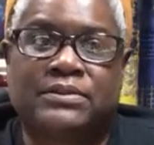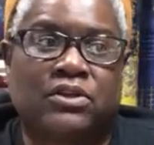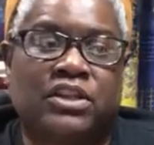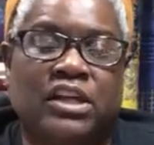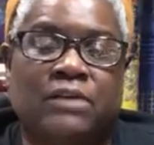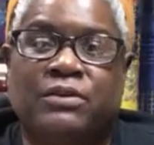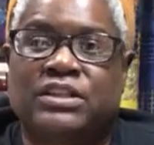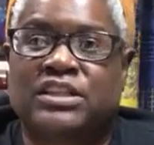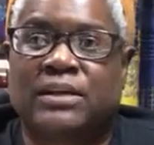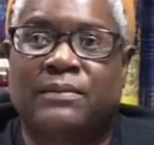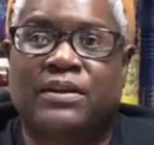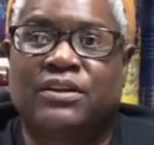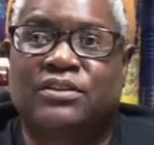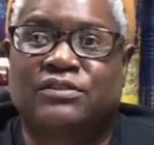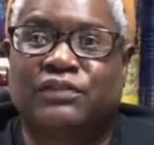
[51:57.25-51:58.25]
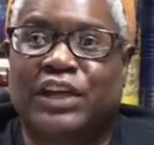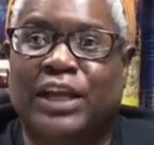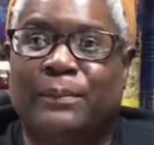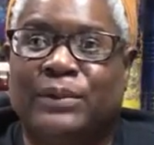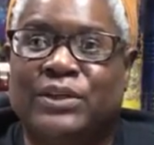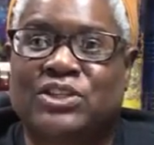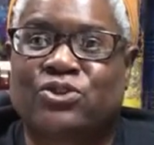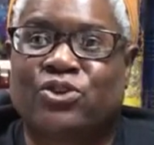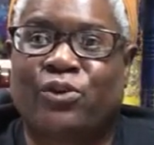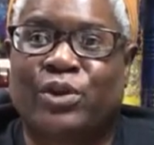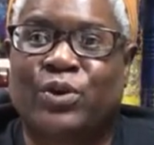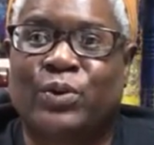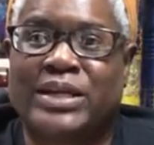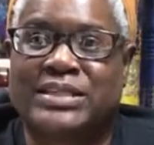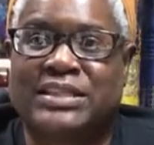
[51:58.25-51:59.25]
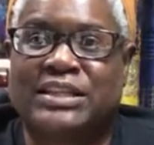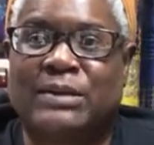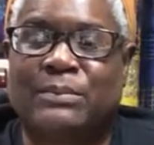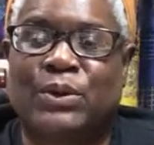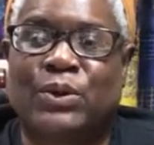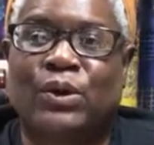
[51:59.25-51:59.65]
So then when some of those families start requesting them